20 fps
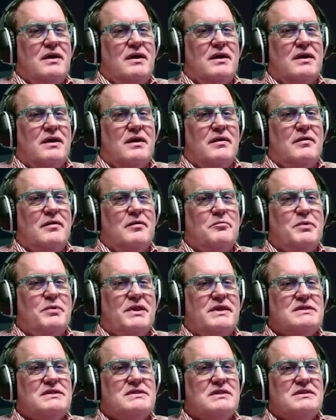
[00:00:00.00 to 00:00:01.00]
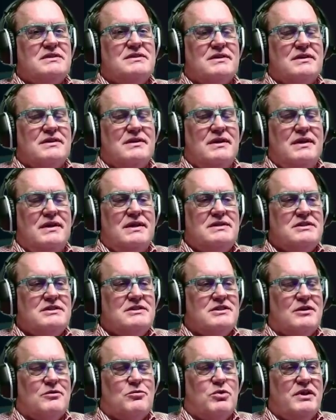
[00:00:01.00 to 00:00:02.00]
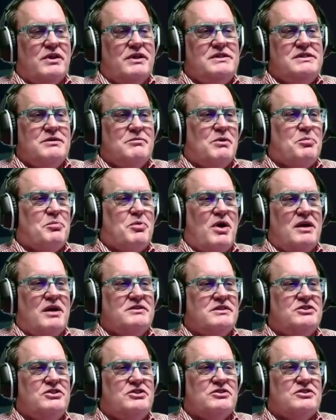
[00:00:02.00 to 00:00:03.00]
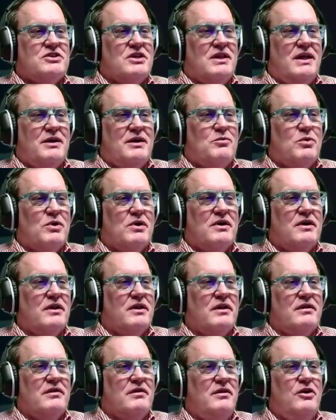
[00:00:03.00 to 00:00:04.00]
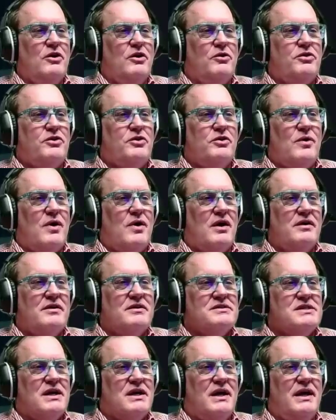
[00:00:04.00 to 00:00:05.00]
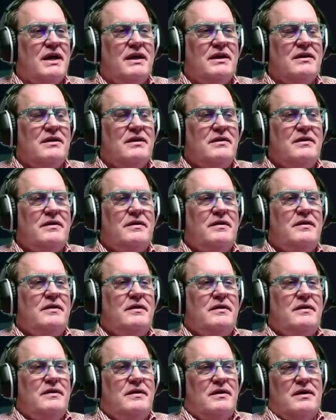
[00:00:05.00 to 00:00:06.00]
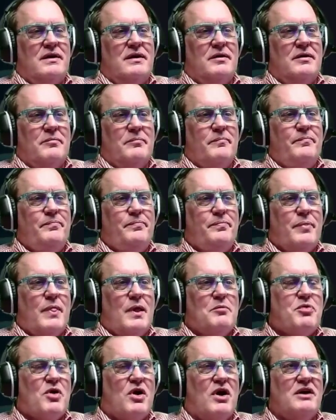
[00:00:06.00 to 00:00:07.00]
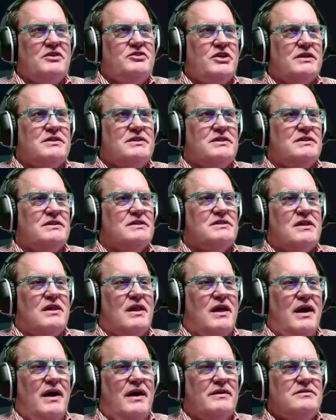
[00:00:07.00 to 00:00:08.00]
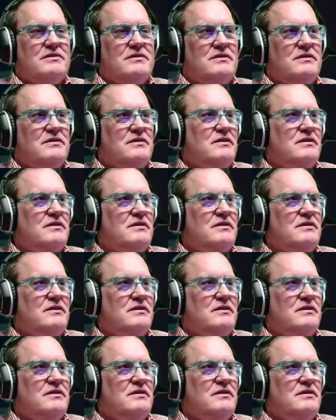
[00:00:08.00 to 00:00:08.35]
But this is a really similar process, just so like we're going to go through our design um, projects in this class.